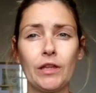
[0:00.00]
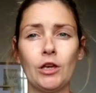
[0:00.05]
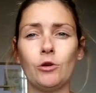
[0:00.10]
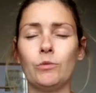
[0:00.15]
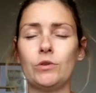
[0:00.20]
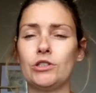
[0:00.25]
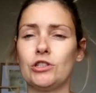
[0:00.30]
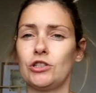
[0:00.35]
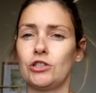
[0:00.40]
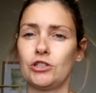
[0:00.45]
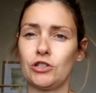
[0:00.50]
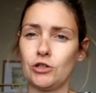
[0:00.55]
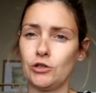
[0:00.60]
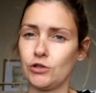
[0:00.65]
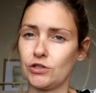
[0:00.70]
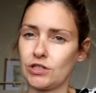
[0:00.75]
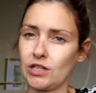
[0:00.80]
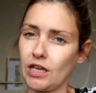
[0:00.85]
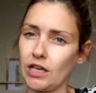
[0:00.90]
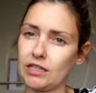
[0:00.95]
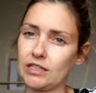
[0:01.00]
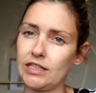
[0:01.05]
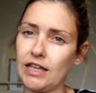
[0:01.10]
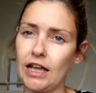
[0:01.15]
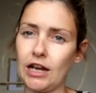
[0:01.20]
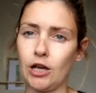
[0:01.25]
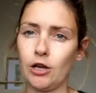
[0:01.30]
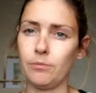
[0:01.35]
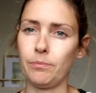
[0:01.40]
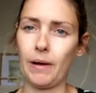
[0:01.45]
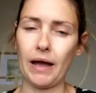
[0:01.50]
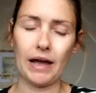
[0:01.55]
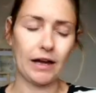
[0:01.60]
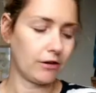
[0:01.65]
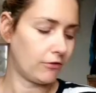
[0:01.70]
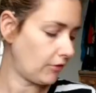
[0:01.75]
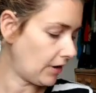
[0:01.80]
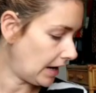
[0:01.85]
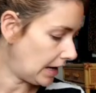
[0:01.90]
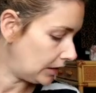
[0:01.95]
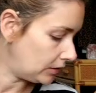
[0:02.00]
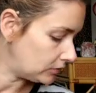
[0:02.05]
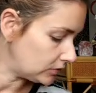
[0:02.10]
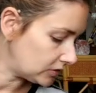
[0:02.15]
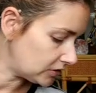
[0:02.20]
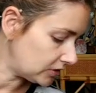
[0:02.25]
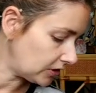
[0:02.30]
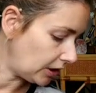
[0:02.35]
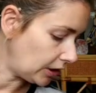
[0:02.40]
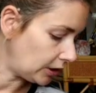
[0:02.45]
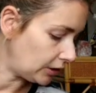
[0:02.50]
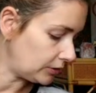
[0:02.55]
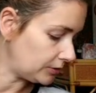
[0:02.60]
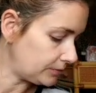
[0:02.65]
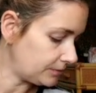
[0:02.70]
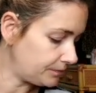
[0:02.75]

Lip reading: We just used a yellow background, so